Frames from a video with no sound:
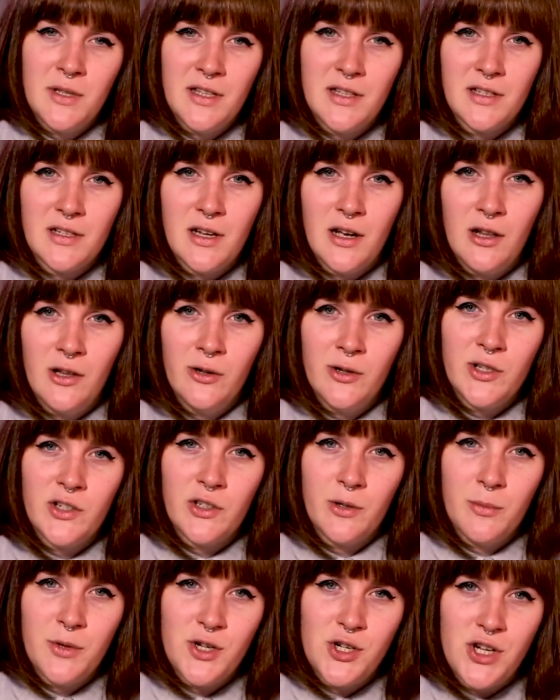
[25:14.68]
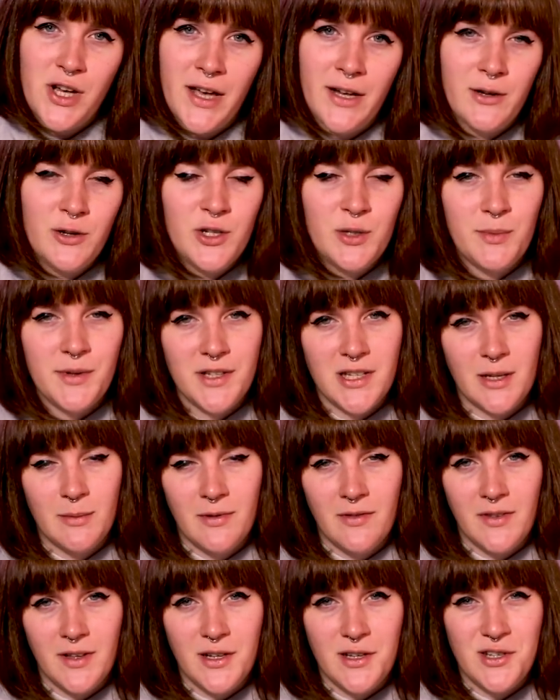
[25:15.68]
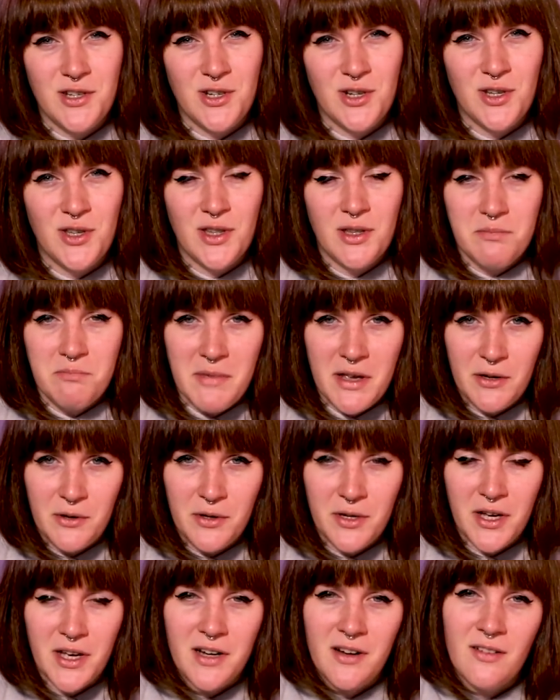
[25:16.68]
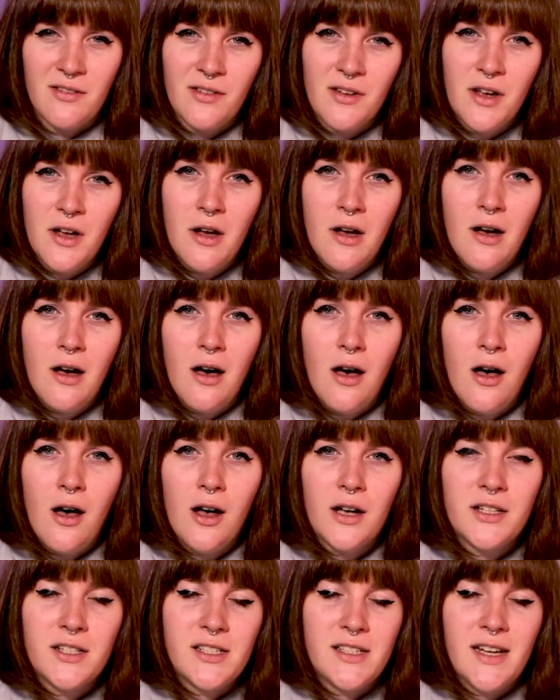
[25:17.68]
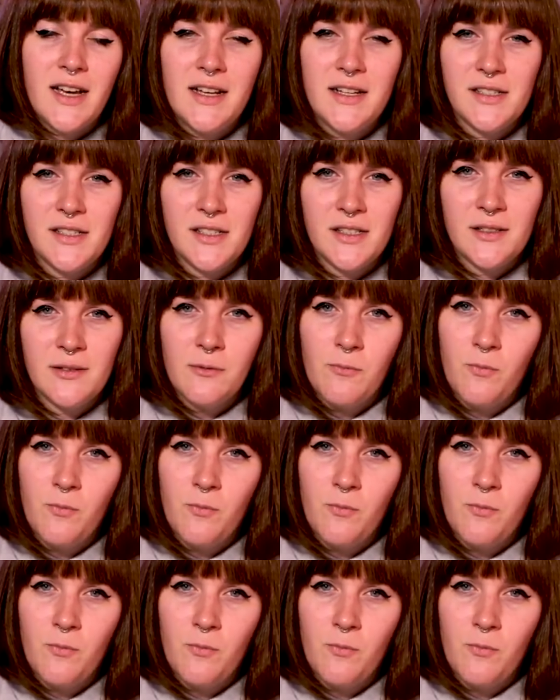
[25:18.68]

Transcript: of this color is from the shadows, but some of it is just the metal kind of oxidizing.